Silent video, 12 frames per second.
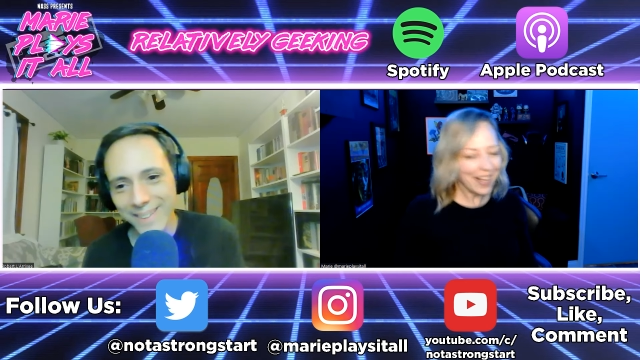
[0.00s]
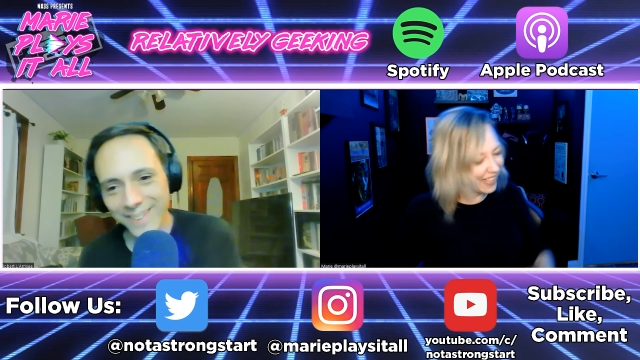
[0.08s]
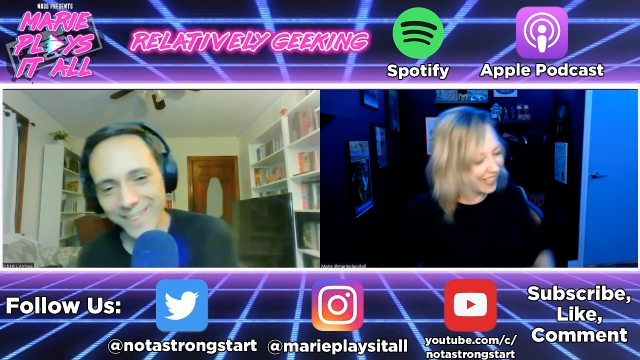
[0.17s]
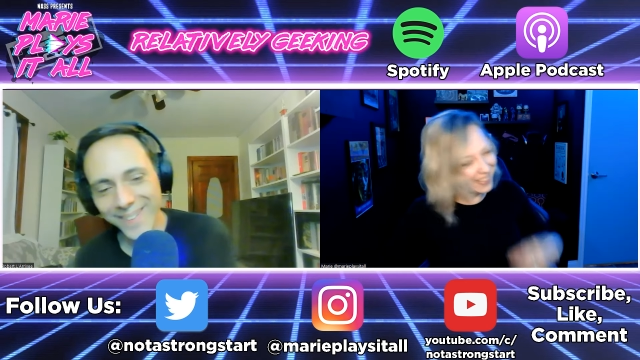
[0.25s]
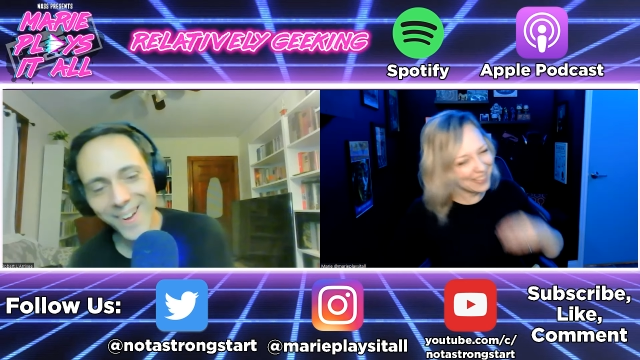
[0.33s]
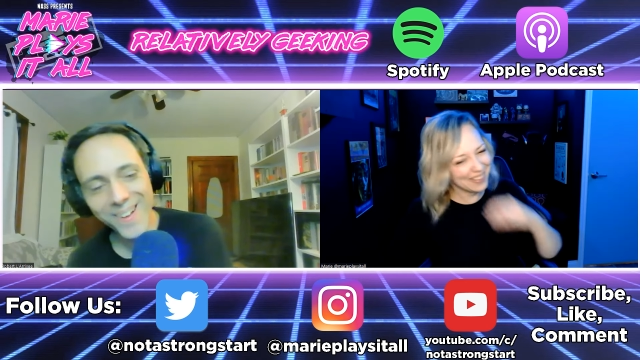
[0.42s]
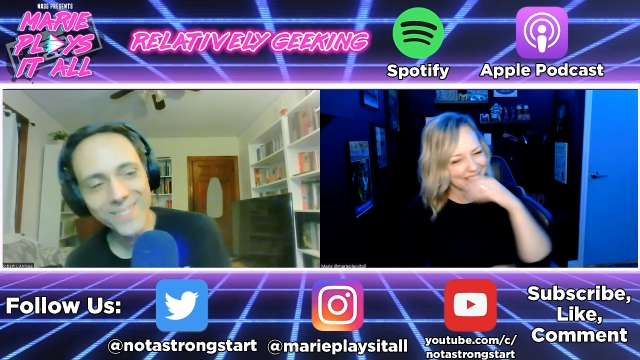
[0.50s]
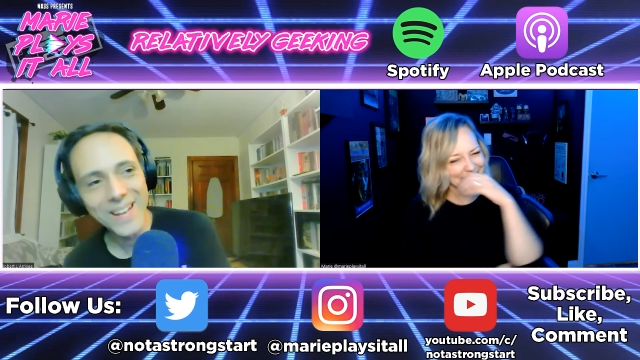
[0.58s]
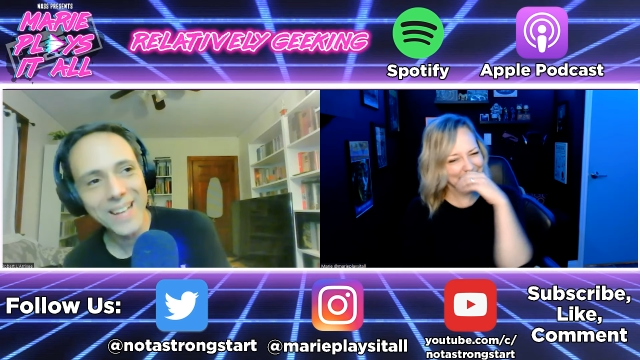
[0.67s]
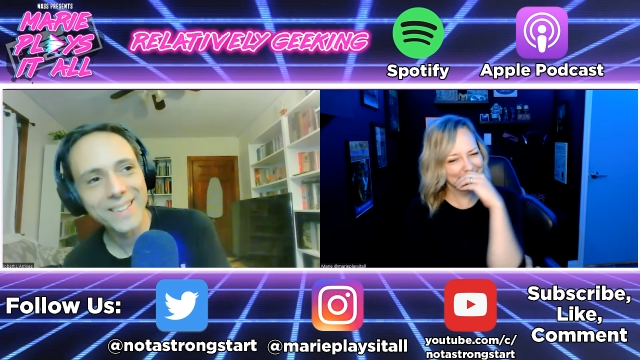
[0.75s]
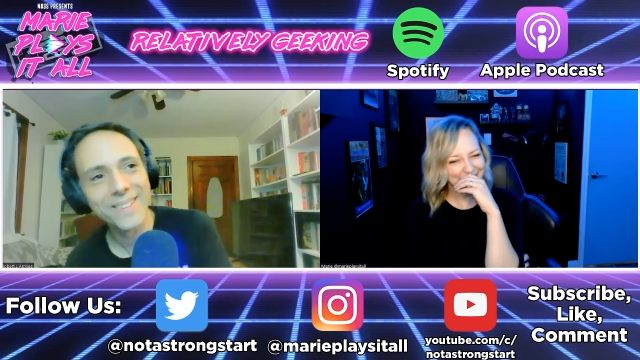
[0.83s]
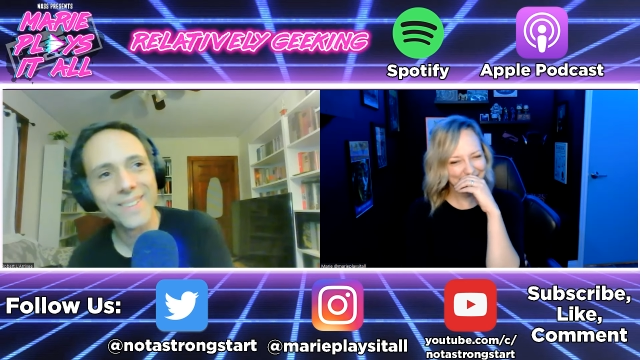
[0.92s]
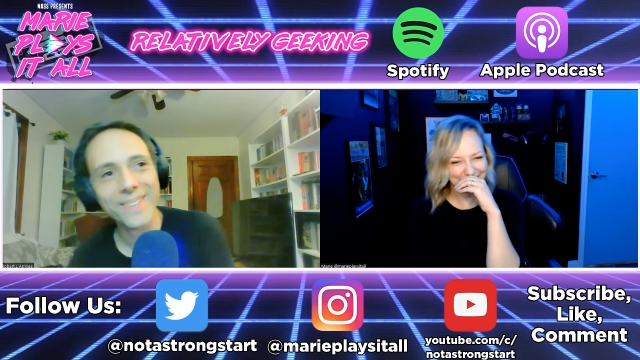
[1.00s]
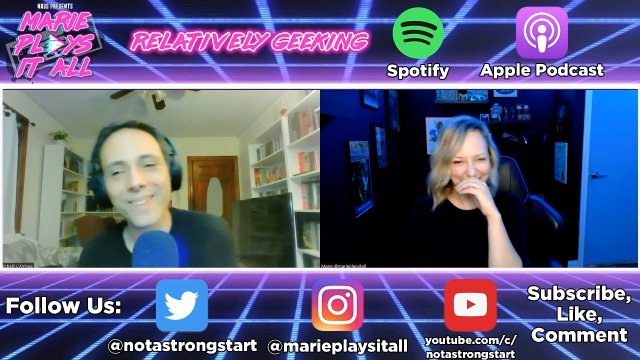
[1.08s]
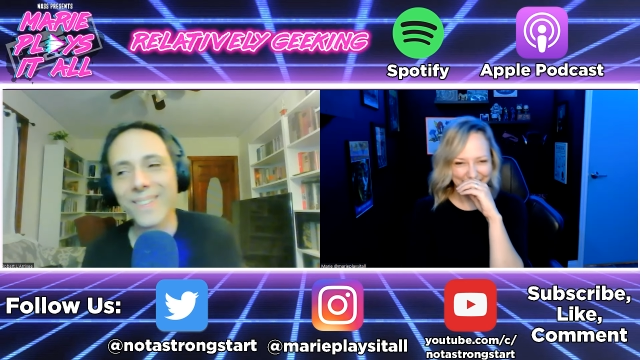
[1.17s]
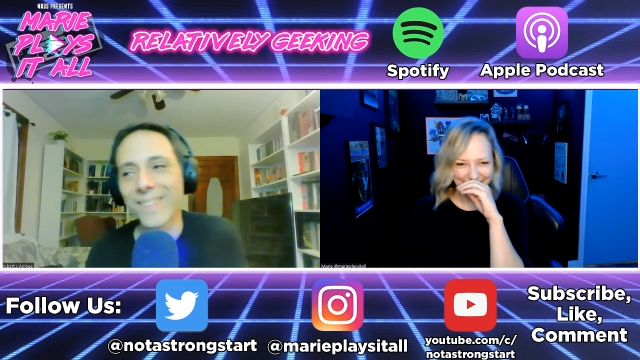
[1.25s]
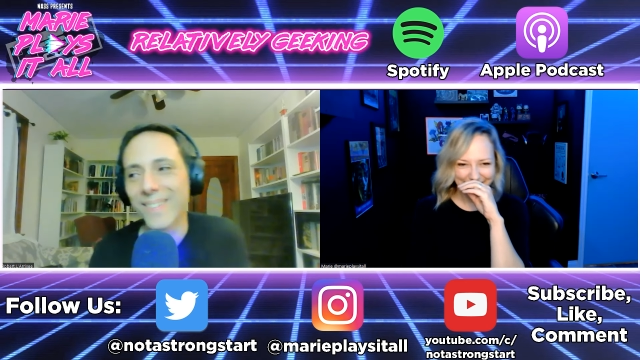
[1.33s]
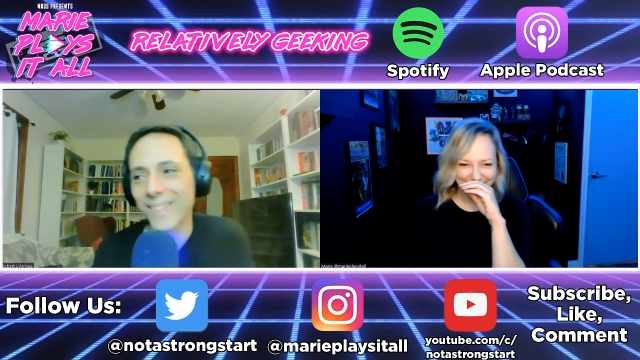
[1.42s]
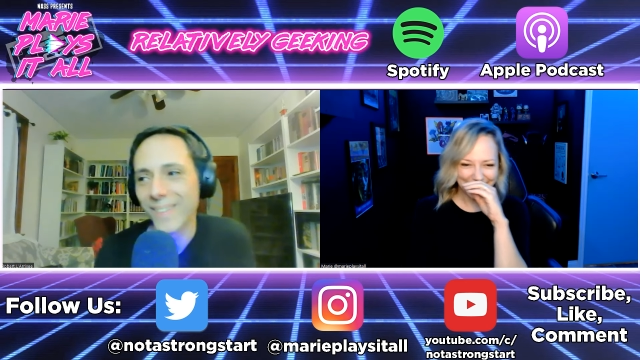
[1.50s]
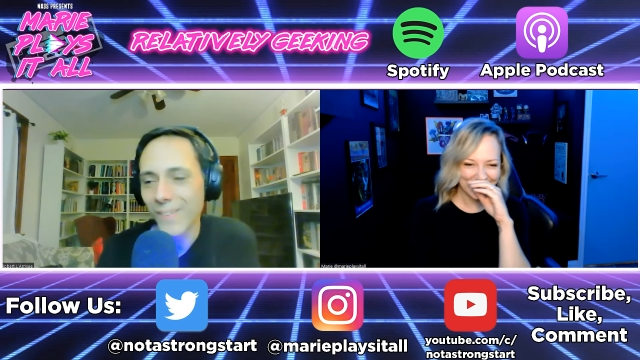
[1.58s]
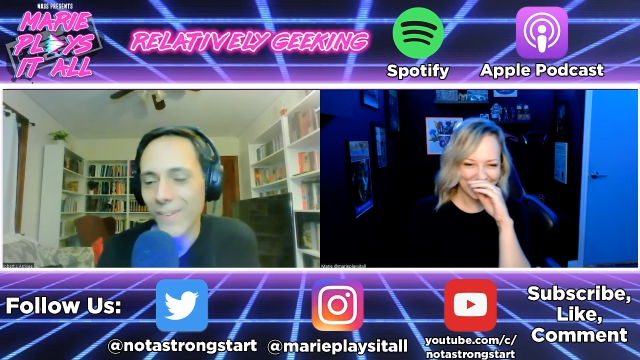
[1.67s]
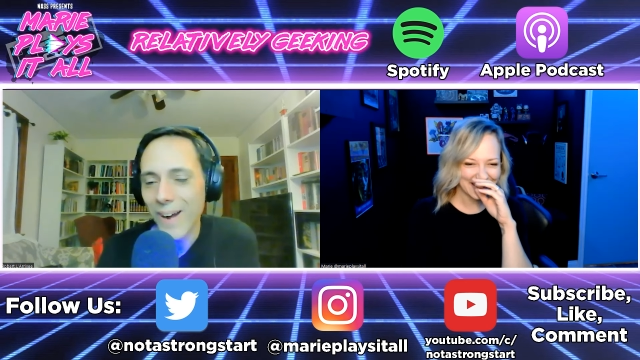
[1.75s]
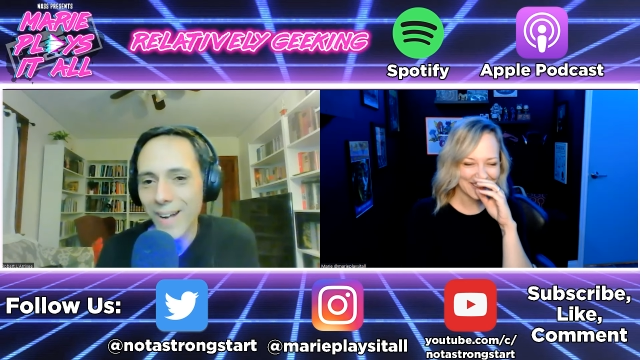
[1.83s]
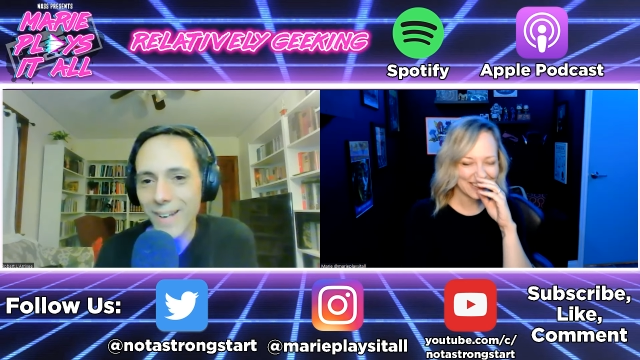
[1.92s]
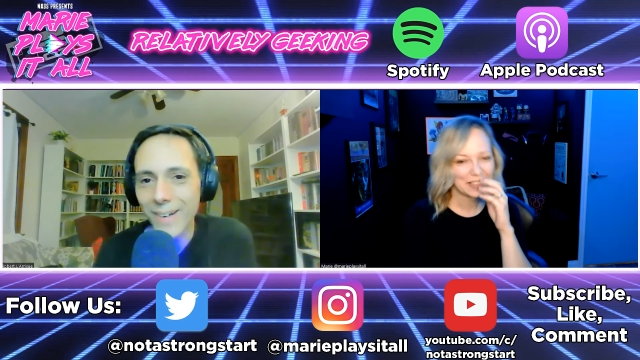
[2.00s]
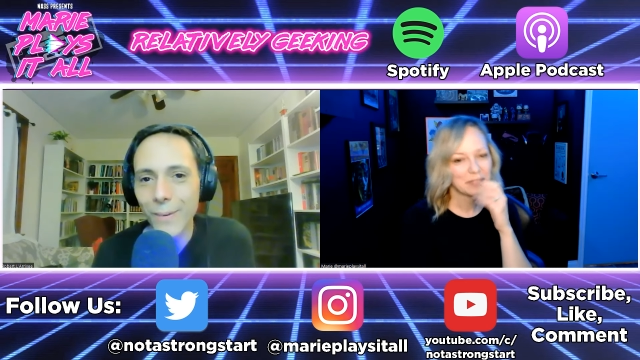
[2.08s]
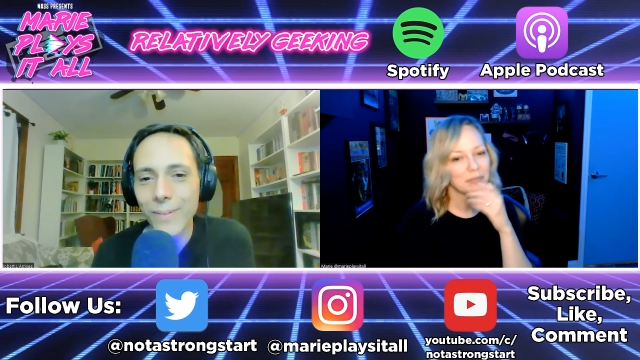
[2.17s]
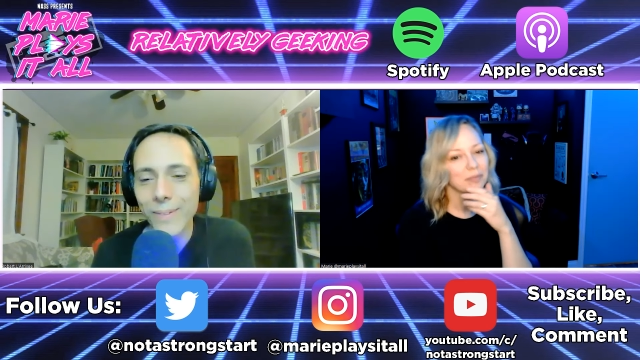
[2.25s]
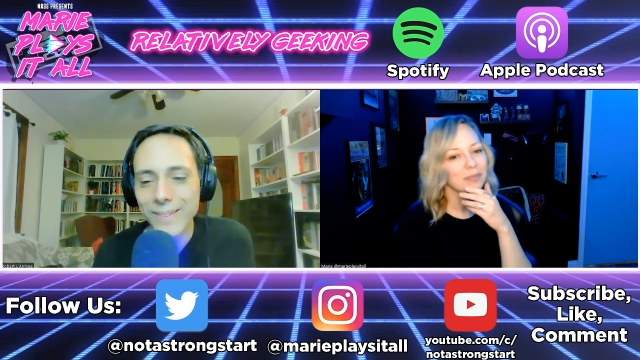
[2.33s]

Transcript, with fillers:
Speaker 1: No, man, they're they're Ohio.